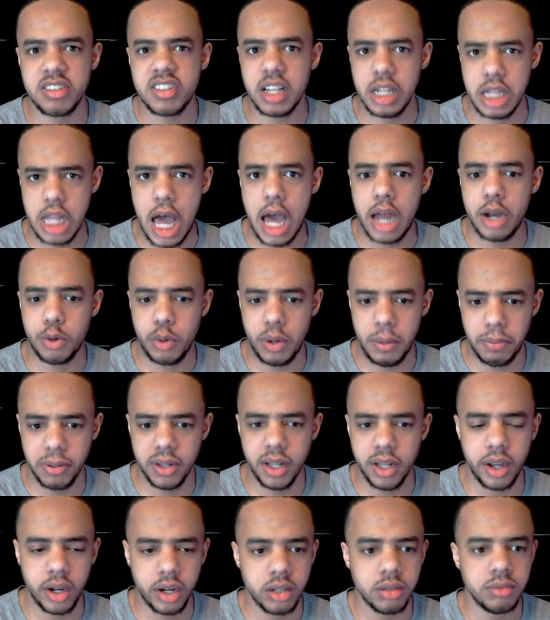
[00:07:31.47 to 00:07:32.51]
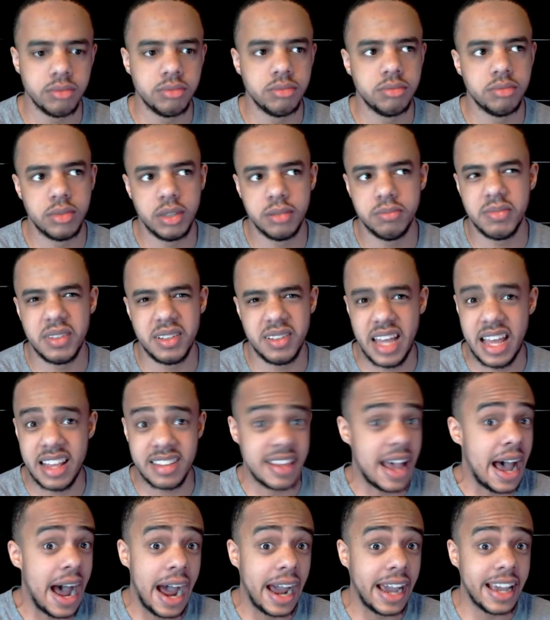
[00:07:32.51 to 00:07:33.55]
lottery player, as
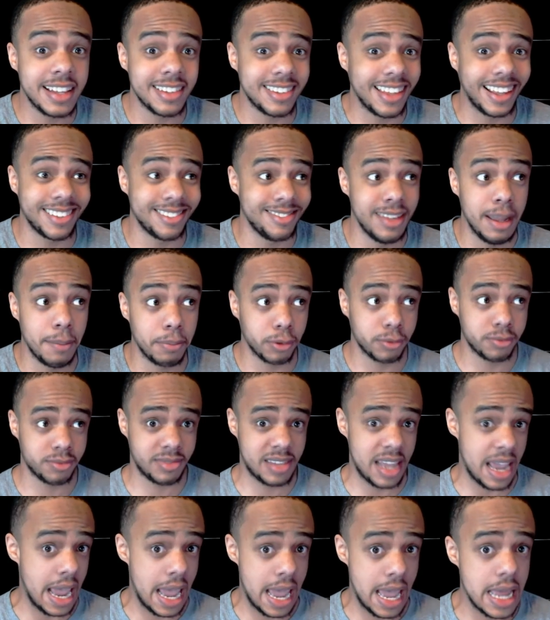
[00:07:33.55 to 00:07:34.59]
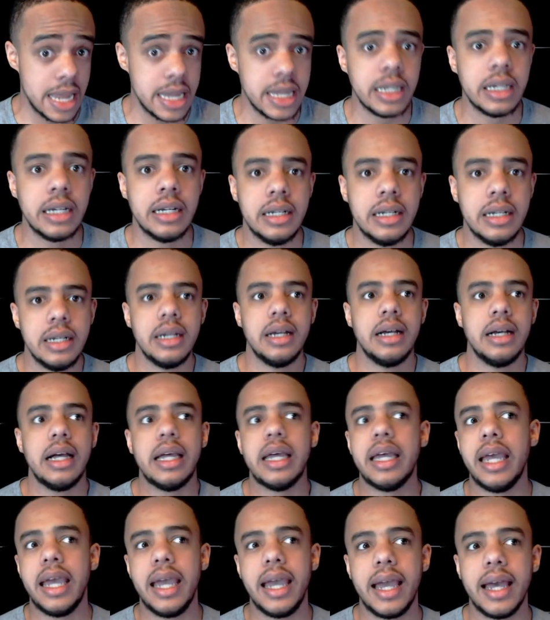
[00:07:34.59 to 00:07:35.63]
high as like number 10.
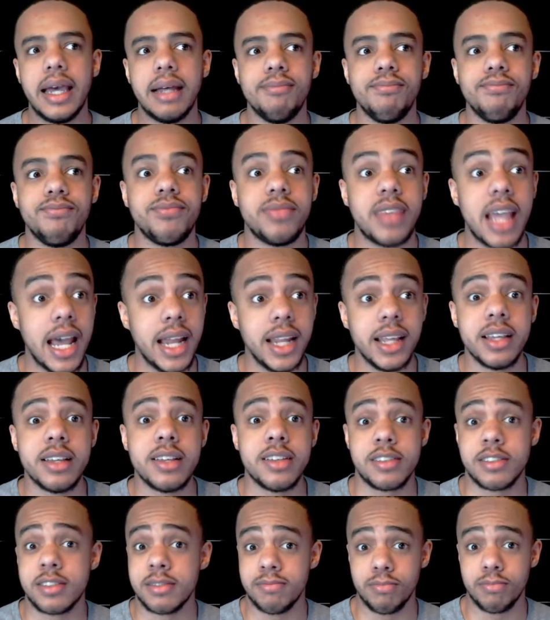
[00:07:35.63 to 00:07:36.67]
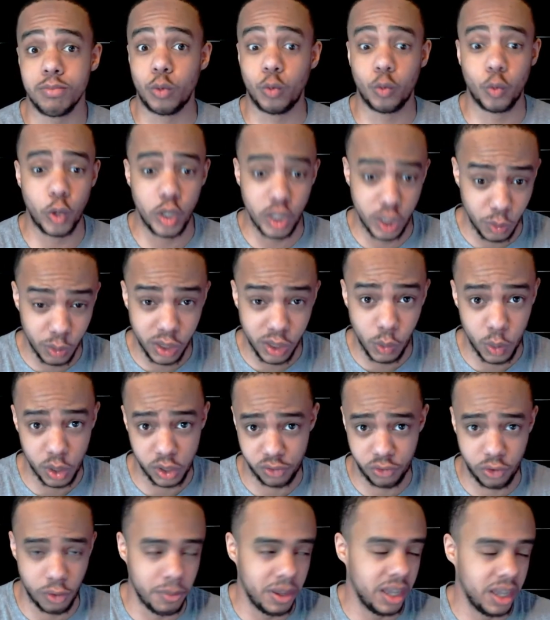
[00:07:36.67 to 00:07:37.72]
And that is really, really rich
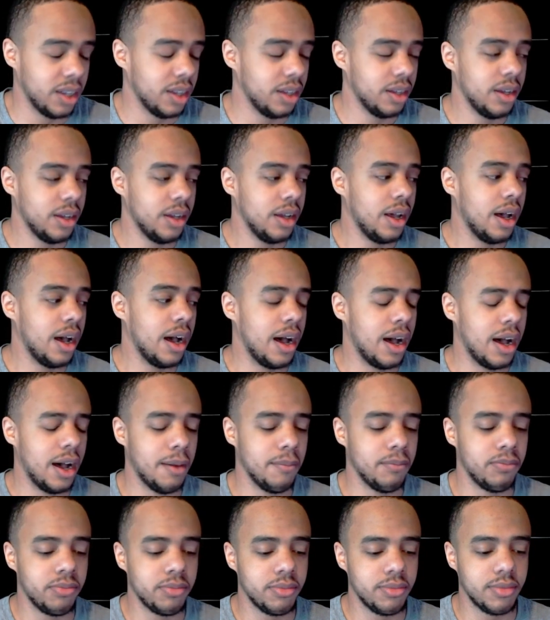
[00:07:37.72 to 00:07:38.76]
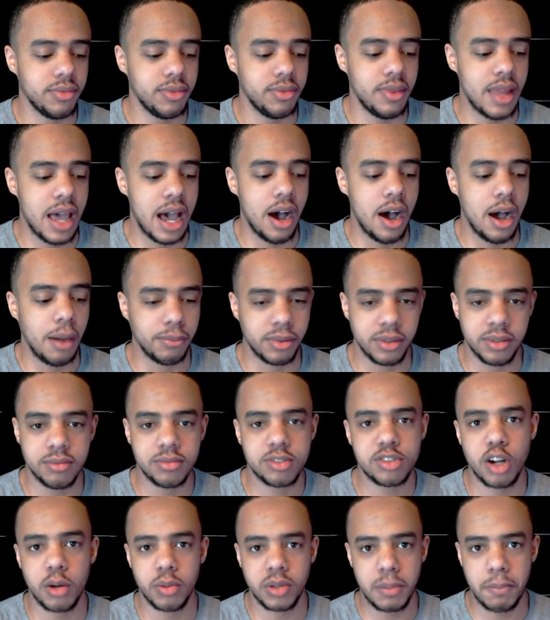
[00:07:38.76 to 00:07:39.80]
for me. Now I'm going to
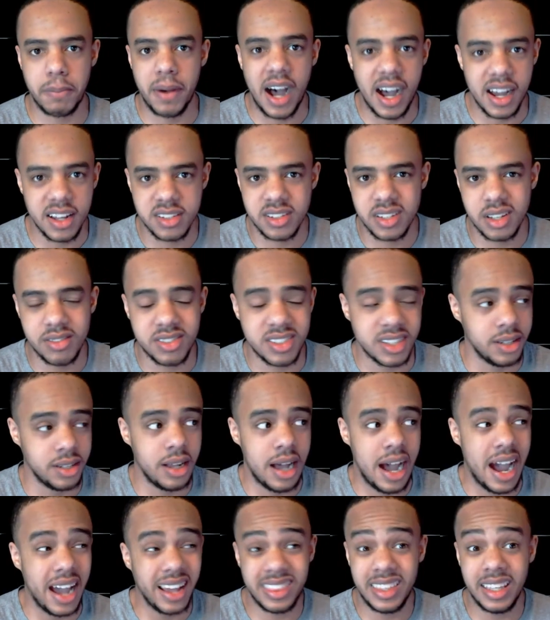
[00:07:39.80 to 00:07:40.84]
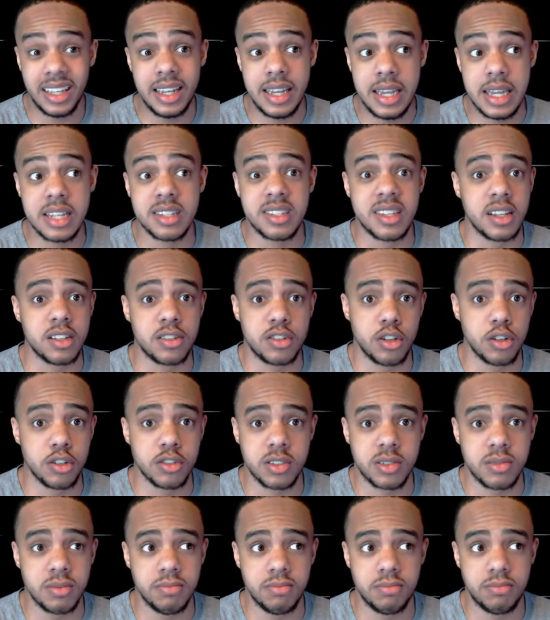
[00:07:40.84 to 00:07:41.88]
start with the positives, and I think he is this
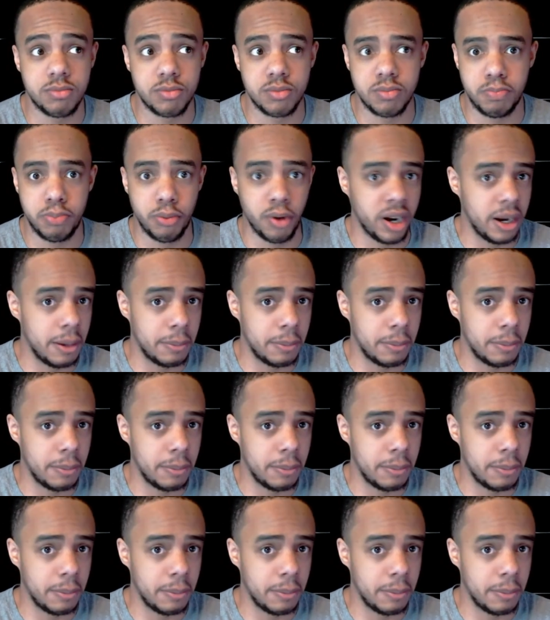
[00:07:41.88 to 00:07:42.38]
year's Brandon